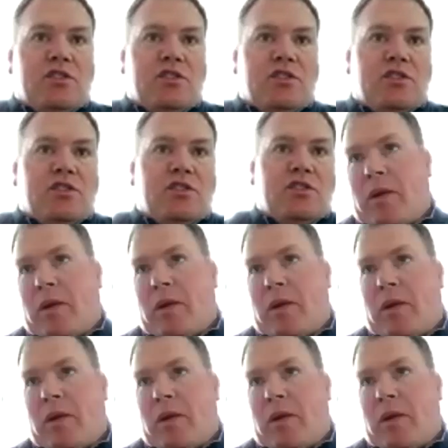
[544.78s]
Be able to
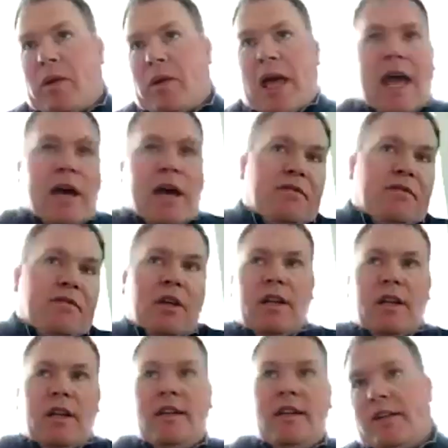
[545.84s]
have
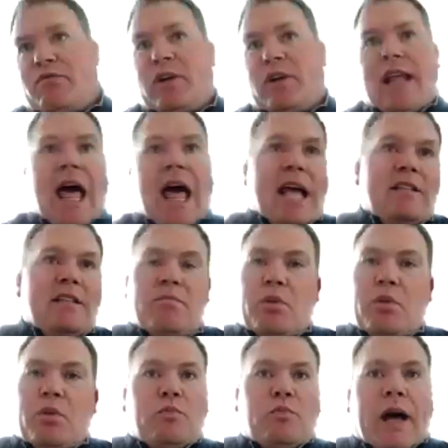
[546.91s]
different guys in both
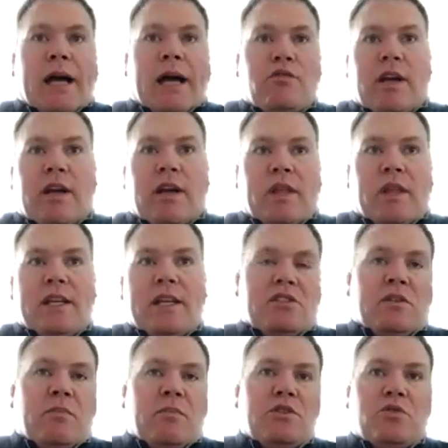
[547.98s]
spots, right? So I think it just
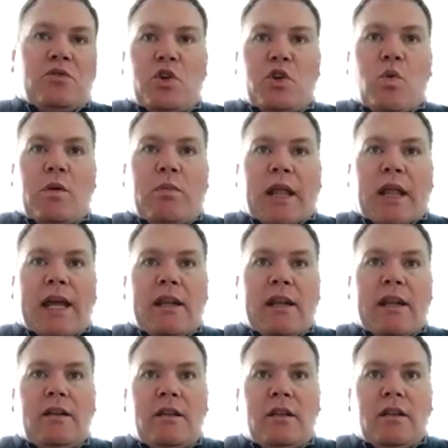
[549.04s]
depends on who we're playing
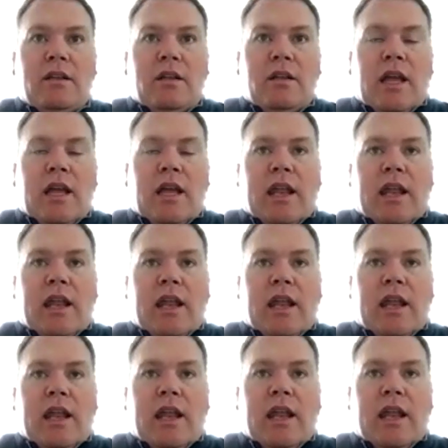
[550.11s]
and
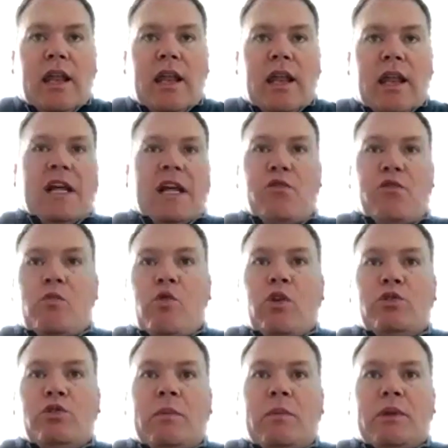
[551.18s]
as the rest of that group grows
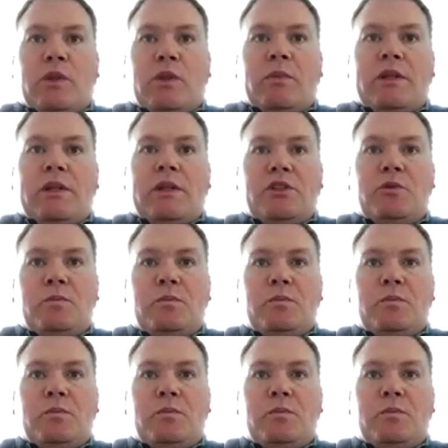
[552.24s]
up a little bit too.